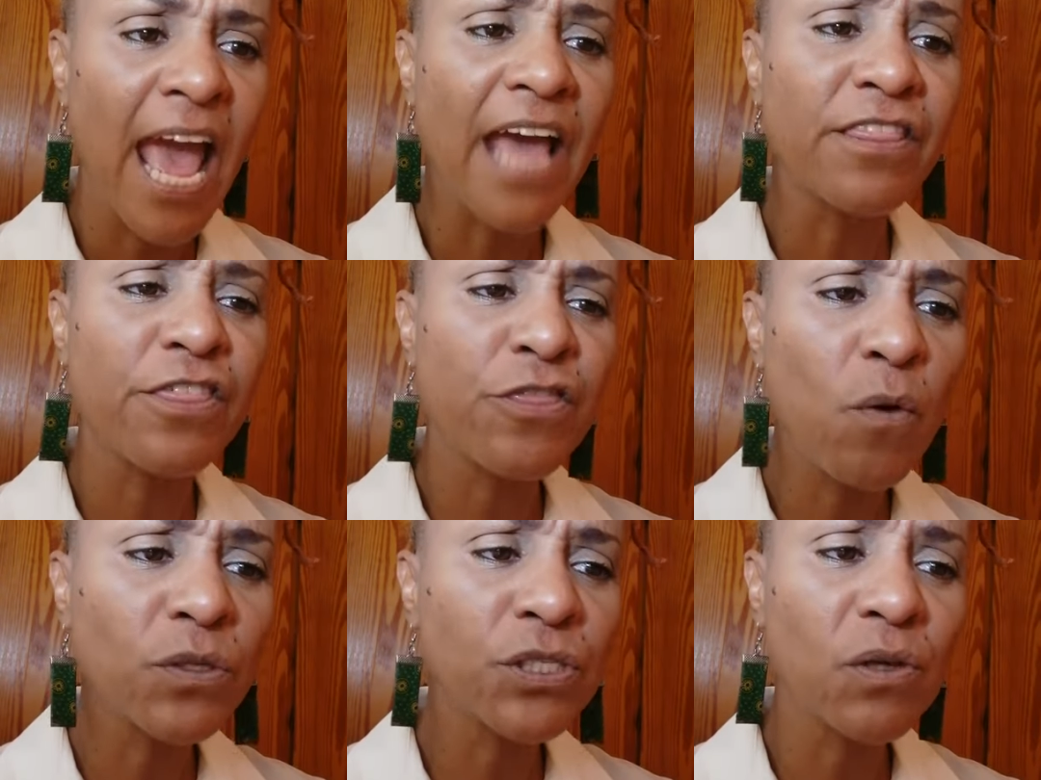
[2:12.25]
and
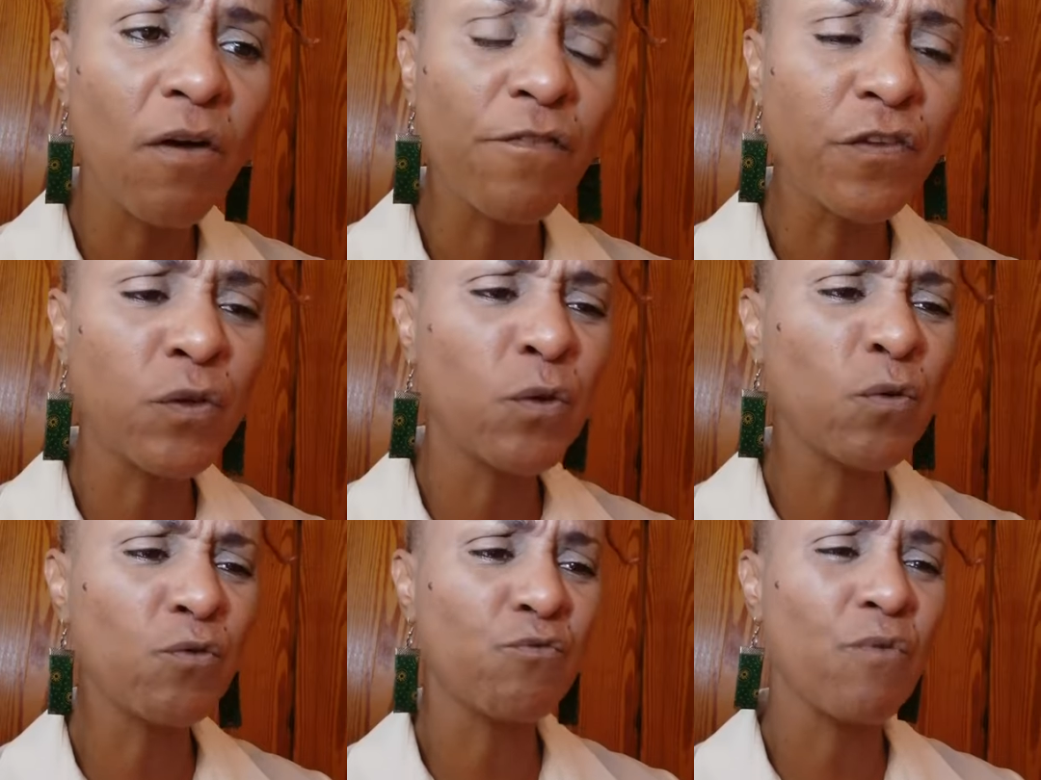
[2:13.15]
thoughts of
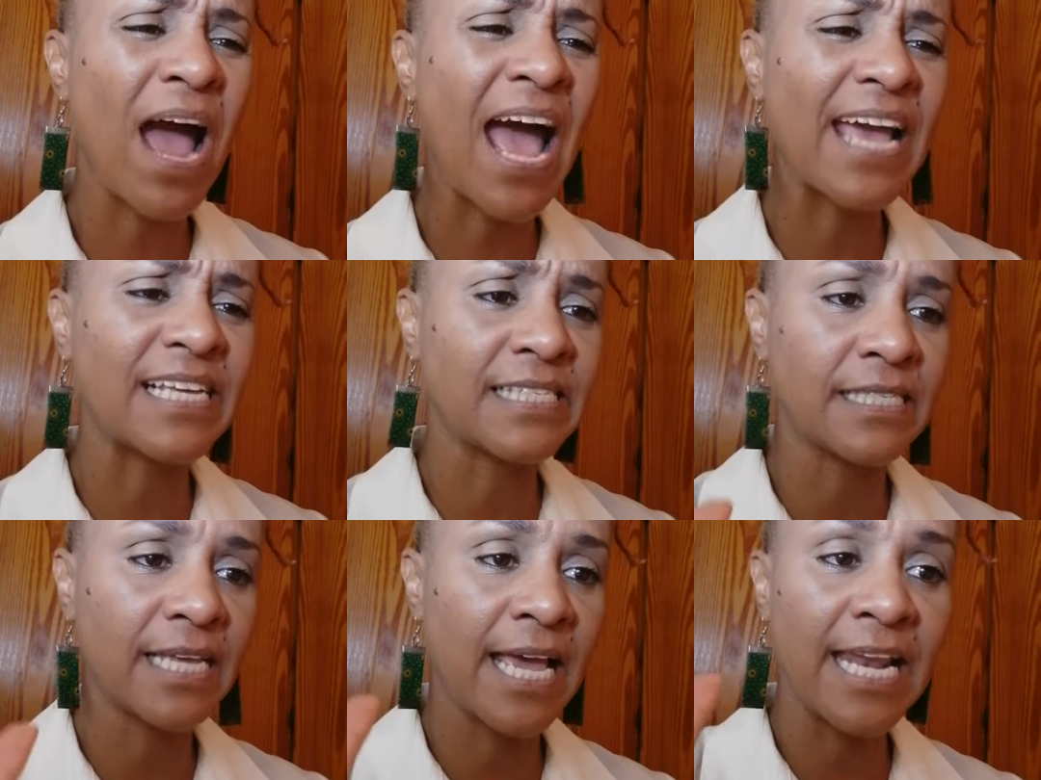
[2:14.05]
you
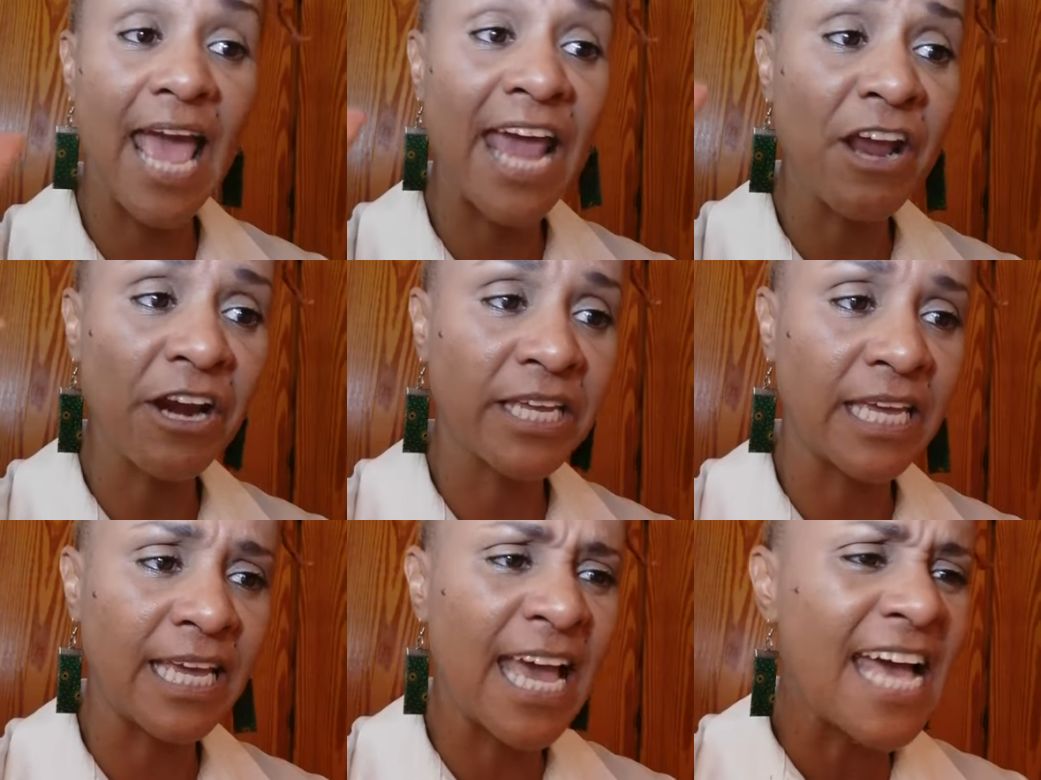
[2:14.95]
rise in
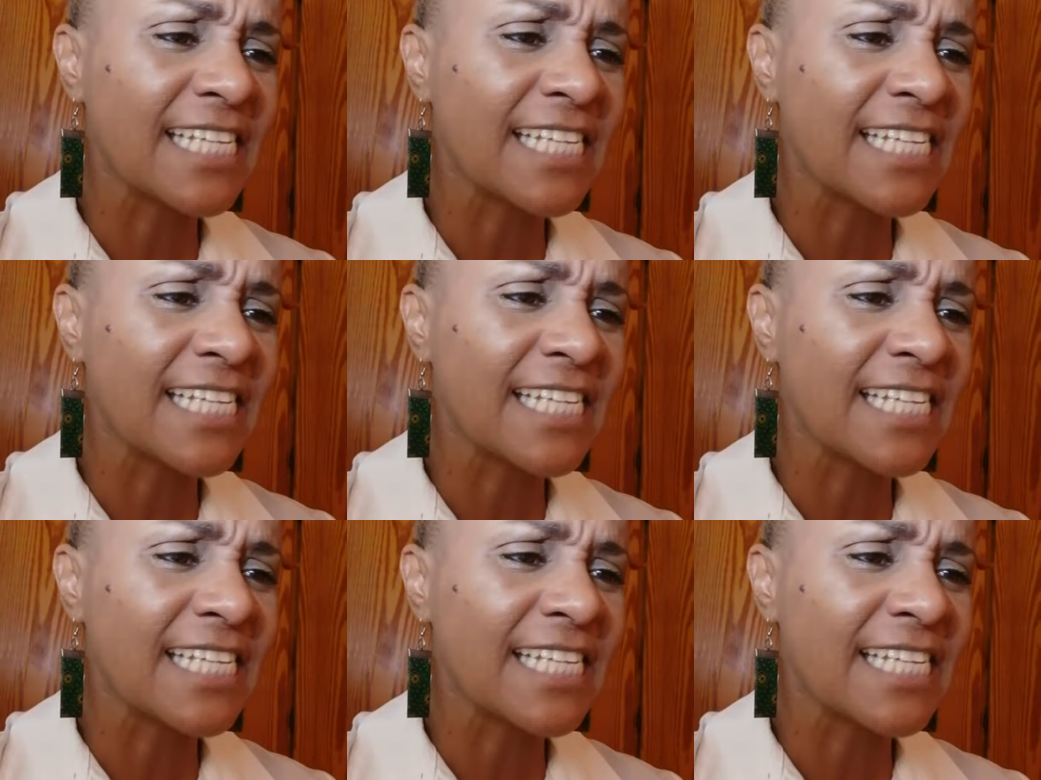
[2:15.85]
anarchy,